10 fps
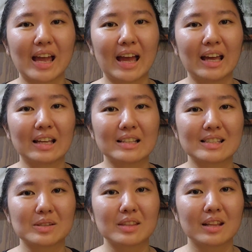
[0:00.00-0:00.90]
and
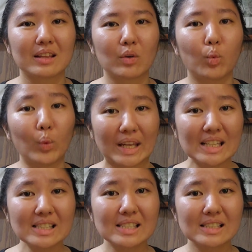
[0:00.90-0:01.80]

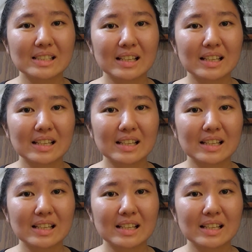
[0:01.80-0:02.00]
weight,